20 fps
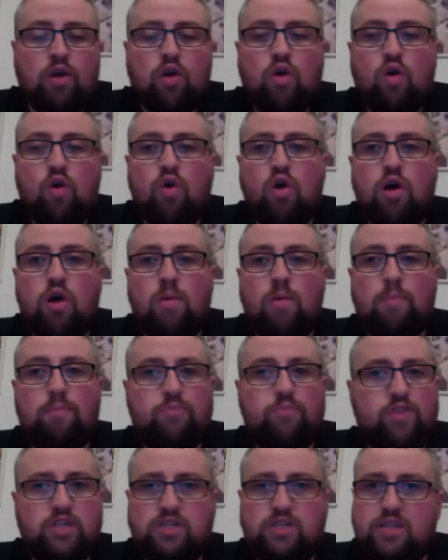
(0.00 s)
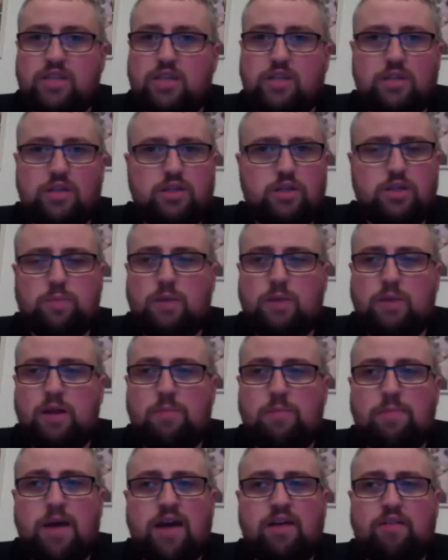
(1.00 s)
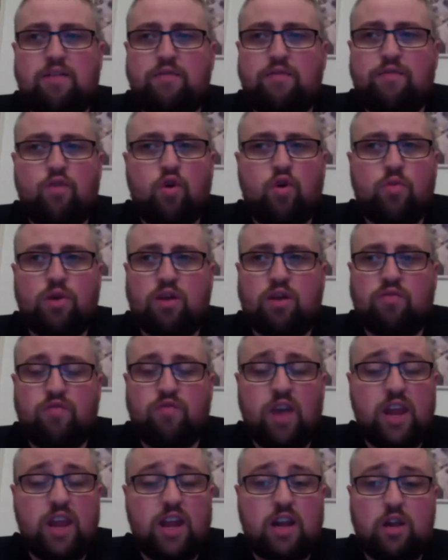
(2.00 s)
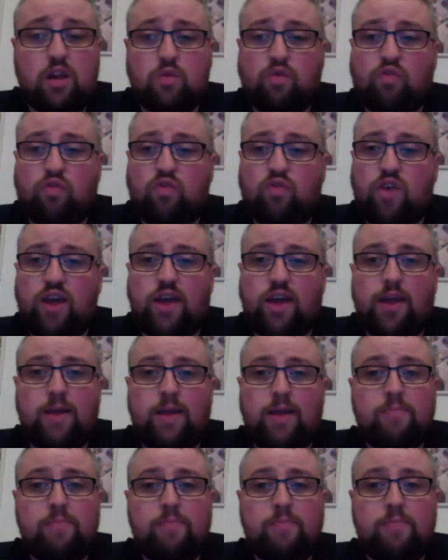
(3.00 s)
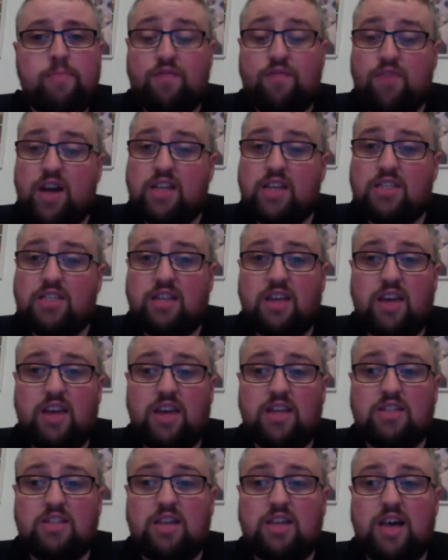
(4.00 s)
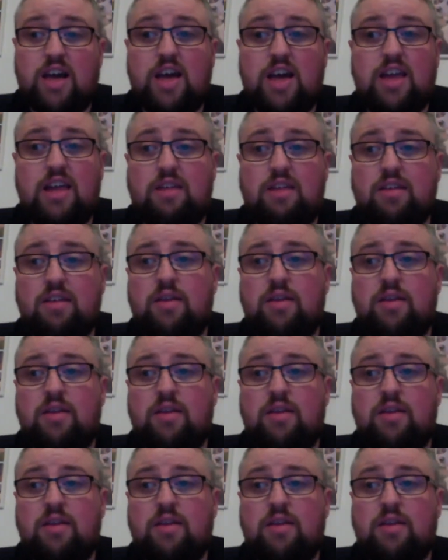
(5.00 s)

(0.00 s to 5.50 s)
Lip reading: or just being a back and forward, very close fight. And if that's the case, I